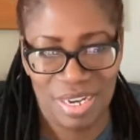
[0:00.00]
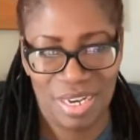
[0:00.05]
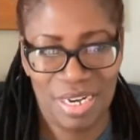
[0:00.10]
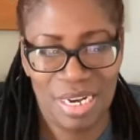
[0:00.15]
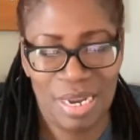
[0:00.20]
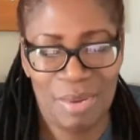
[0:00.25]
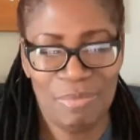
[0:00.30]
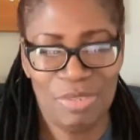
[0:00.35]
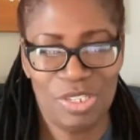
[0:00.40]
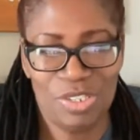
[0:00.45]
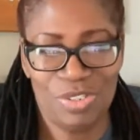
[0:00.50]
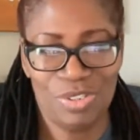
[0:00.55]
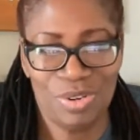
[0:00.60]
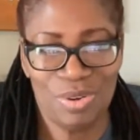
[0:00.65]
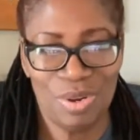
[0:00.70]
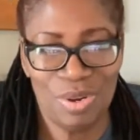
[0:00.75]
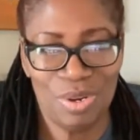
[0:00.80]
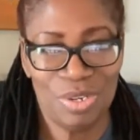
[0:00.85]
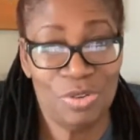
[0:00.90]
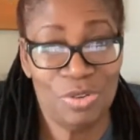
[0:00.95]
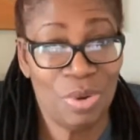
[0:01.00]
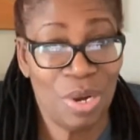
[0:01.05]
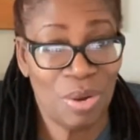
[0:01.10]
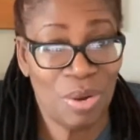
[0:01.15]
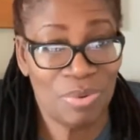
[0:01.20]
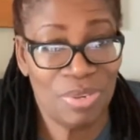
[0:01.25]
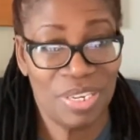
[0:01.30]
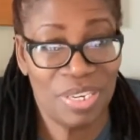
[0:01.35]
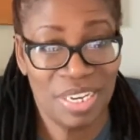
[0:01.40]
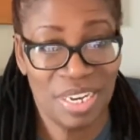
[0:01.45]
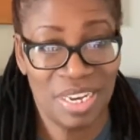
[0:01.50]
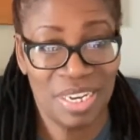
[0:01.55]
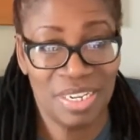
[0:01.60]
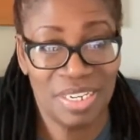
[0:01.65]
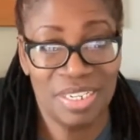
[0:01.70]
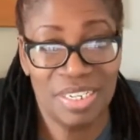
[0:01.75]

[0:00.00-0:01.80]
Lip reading: And I'm sure you out there